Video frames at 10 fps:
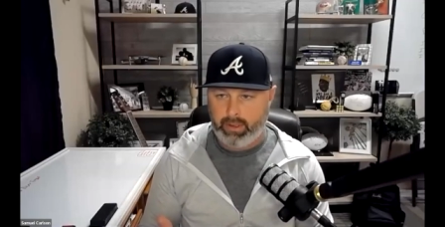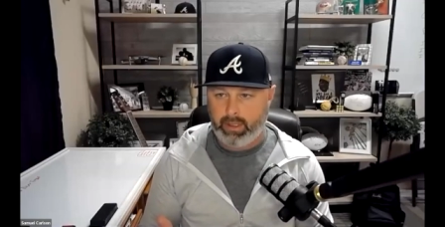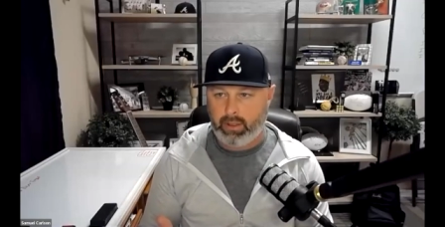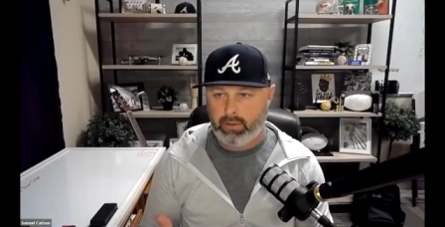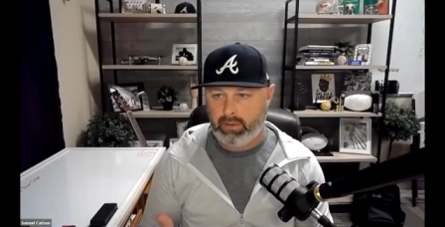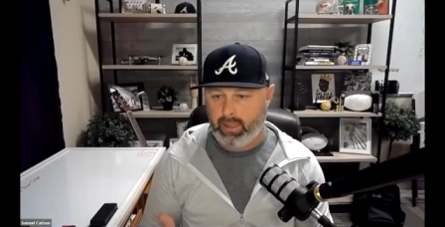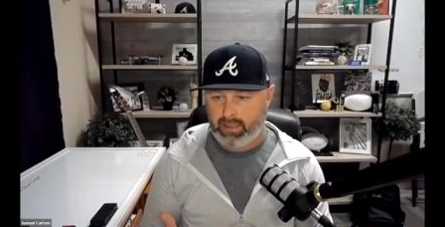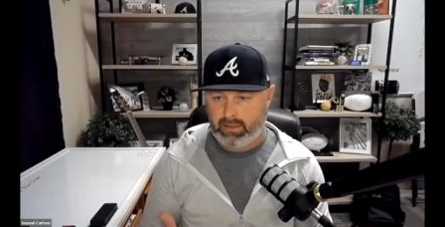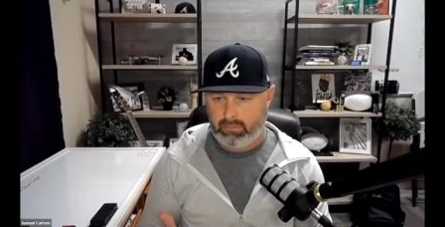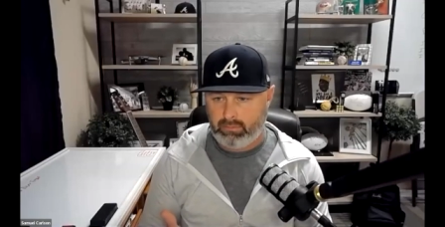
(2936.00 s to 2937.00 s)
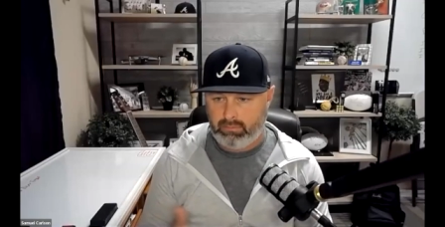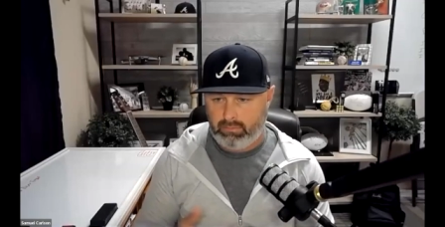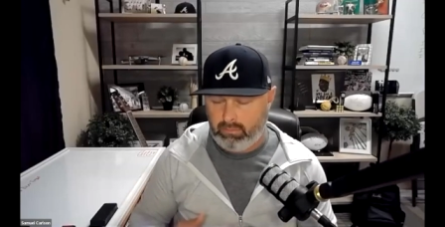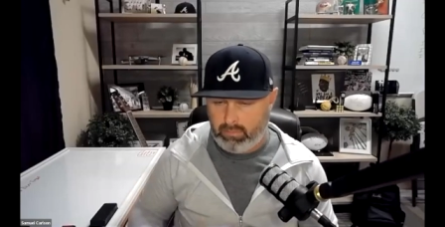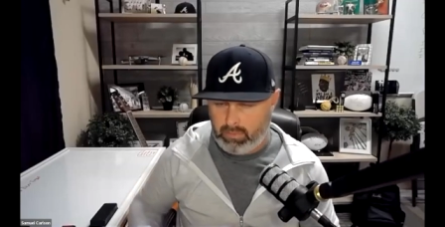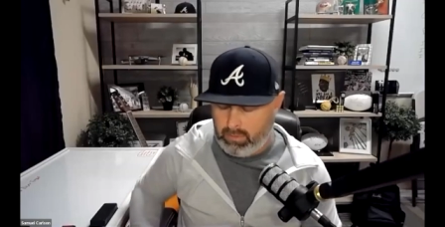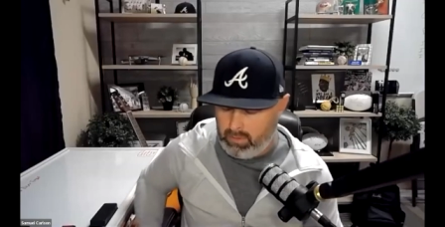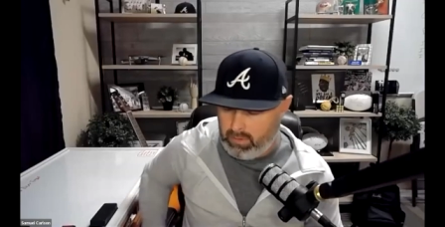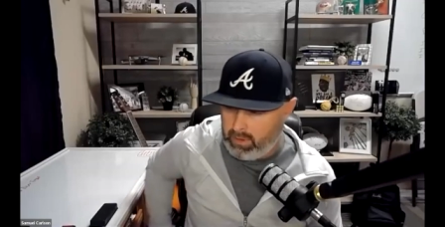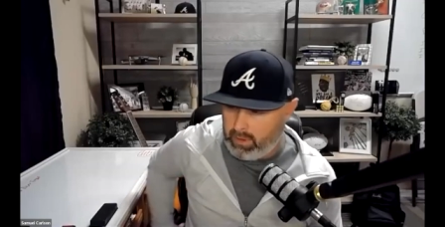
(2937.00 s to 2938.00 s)
you know like
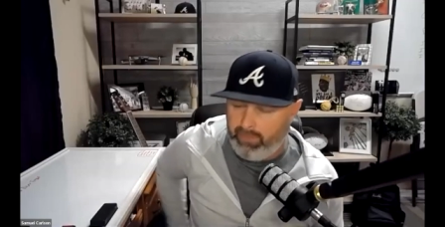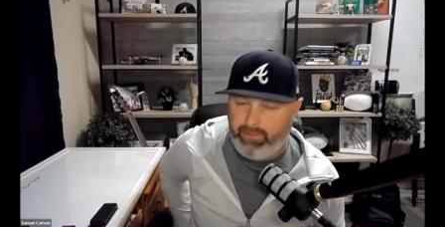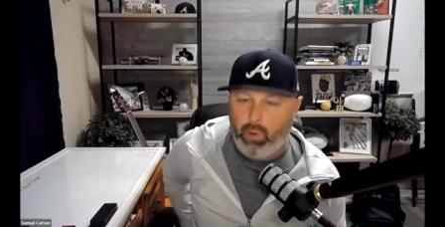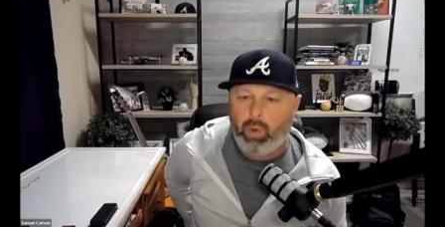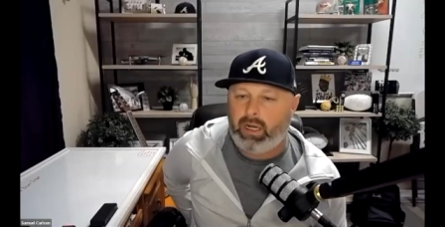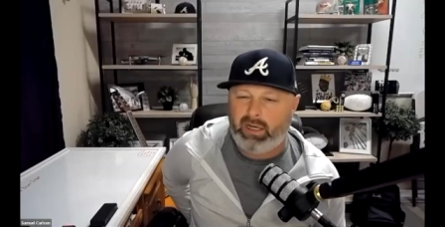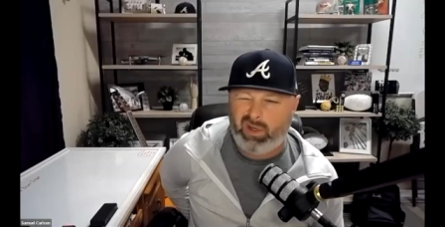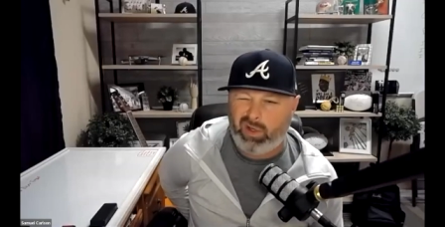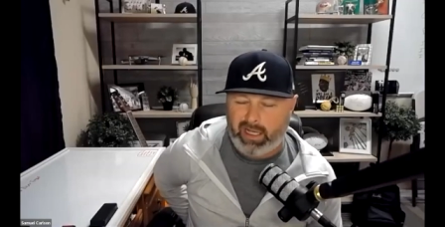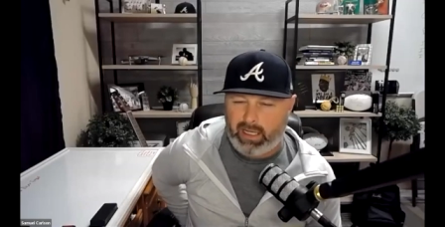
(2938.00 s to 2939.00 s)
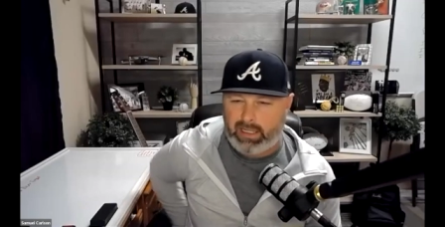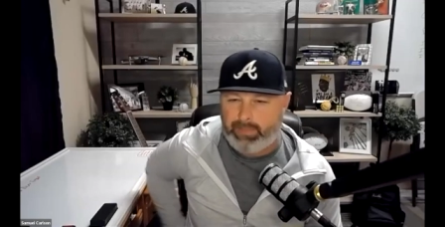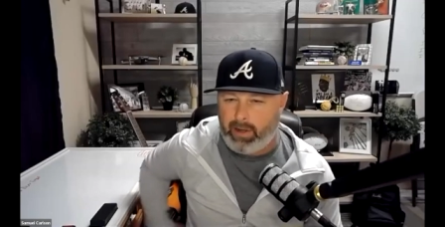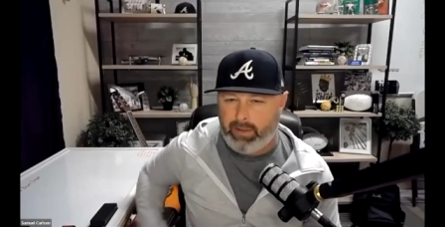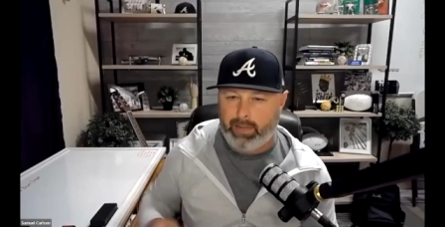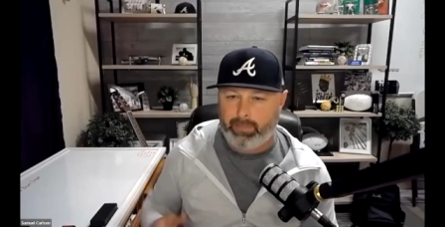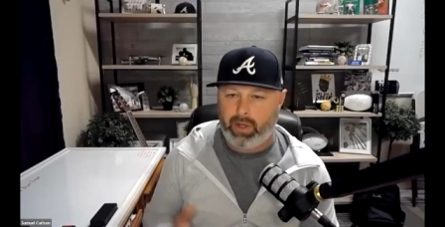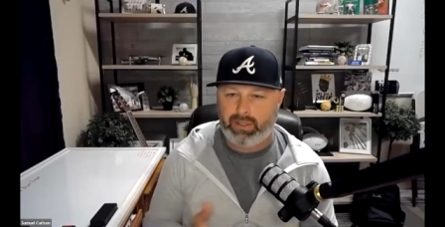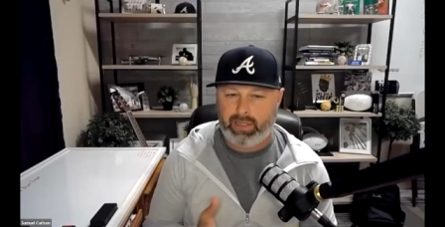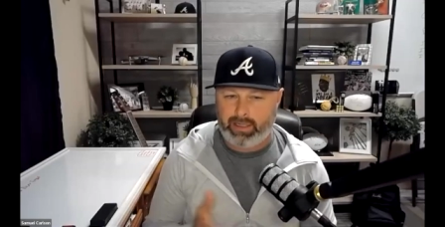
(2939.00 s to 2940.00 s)
you know if you were going to do like a spinal
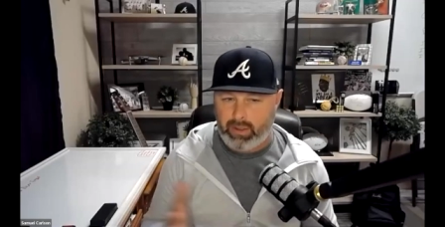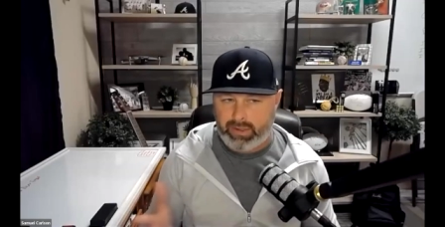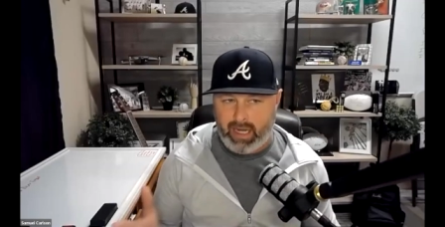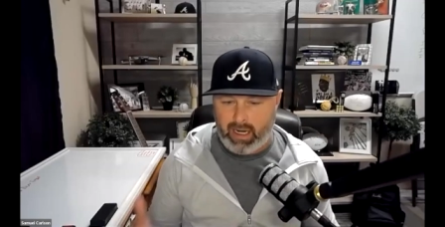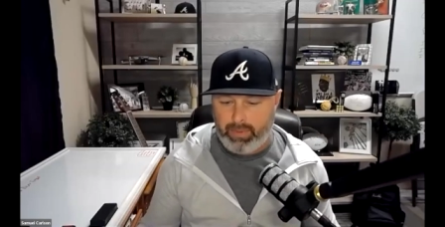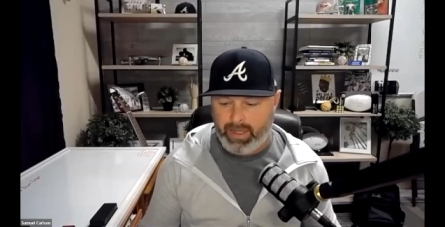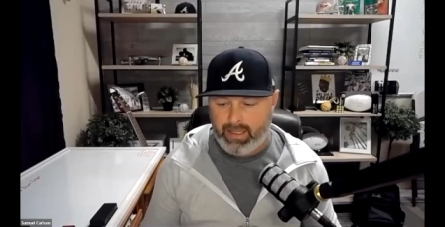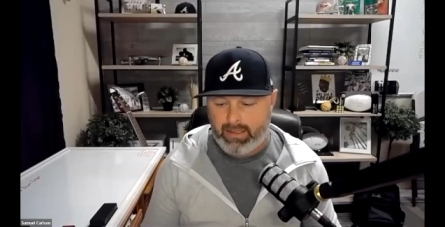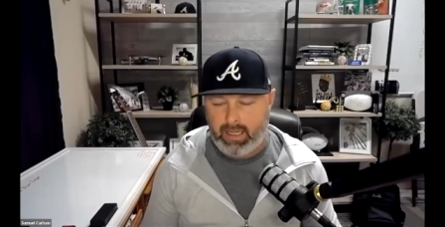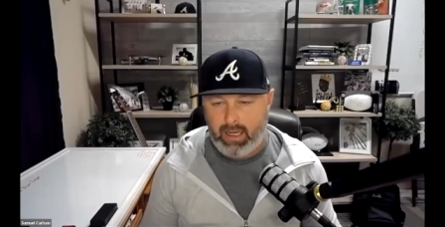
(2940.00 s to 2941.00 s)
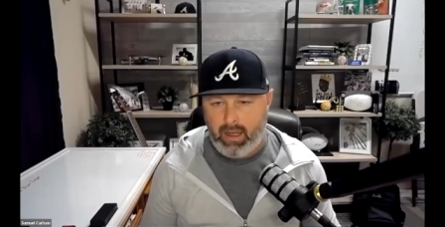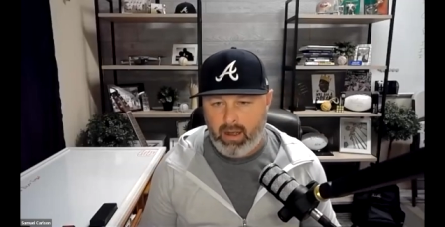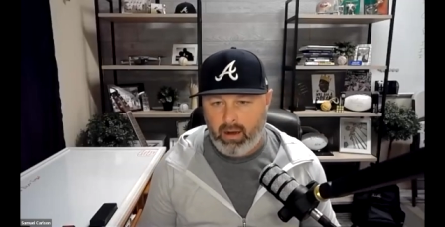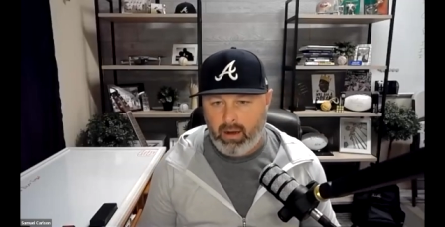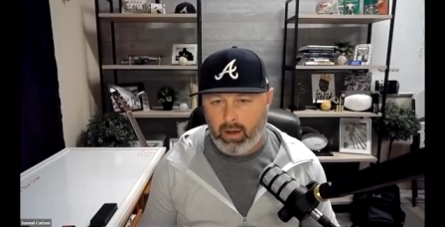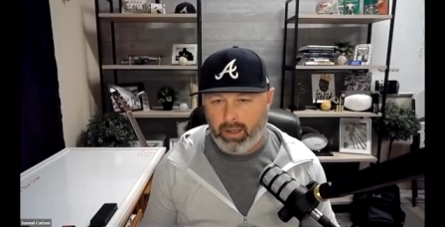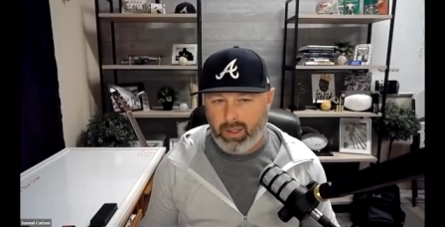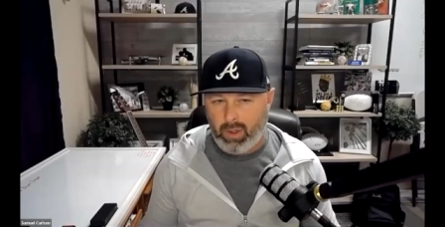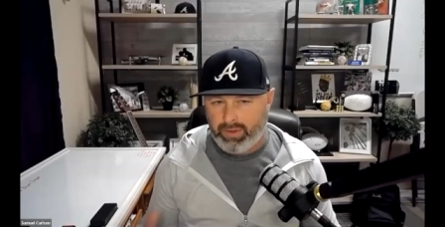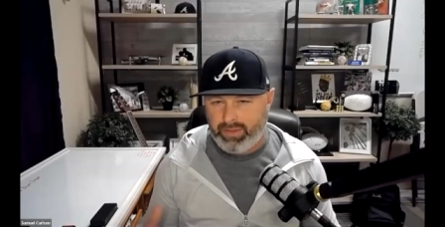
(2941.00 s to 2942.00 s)
decompression like those care plans are
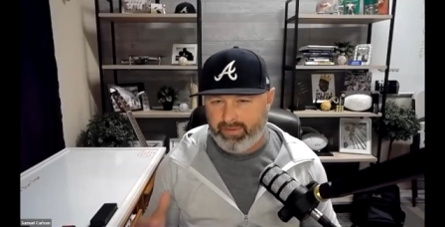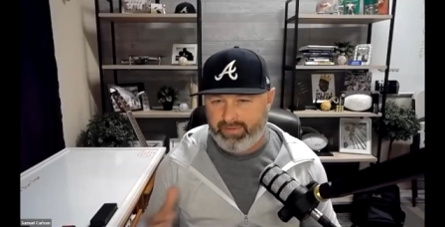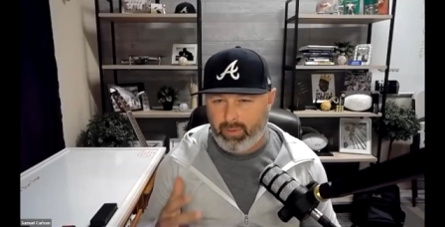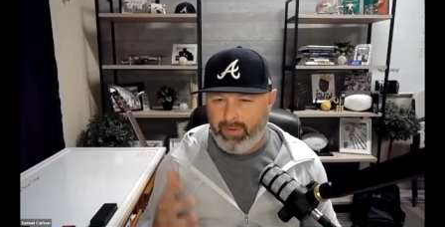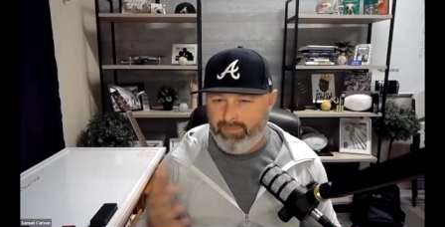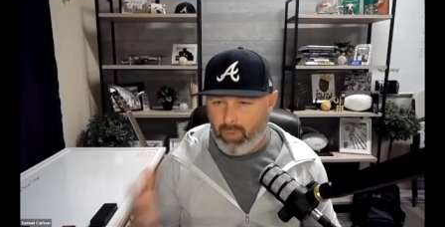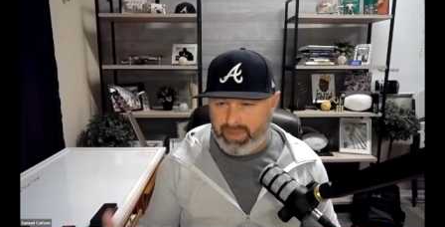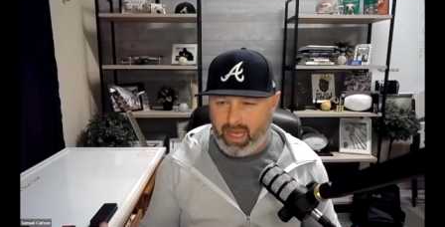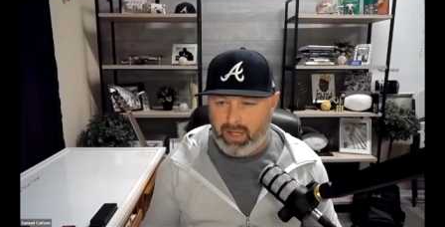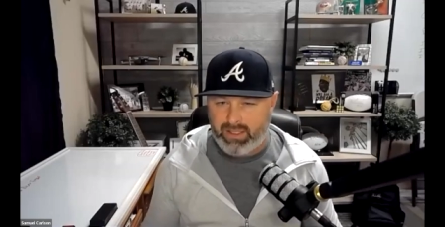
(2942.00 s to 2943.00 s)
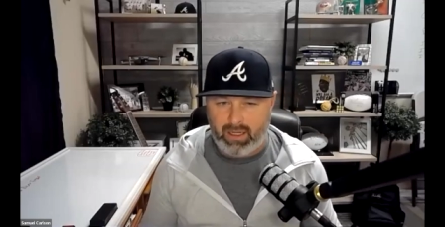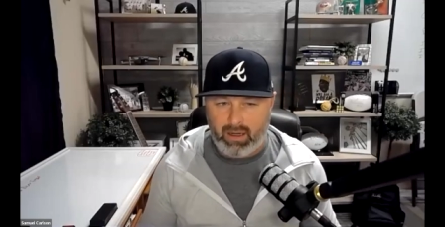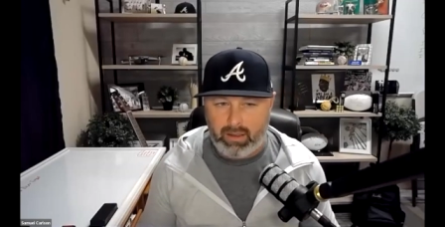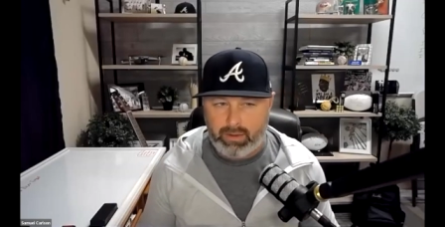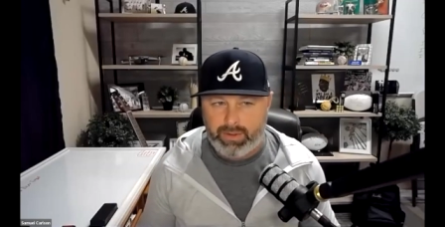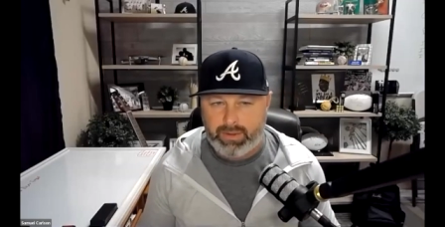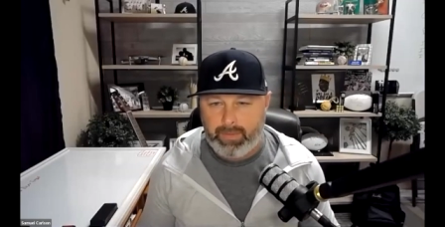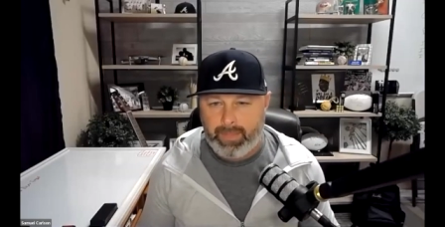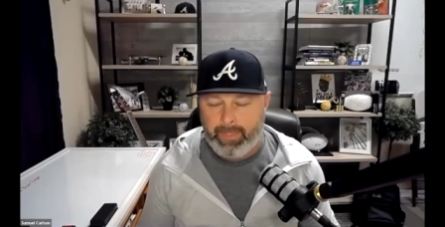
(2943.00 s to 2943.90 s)
north of three four thousand dollars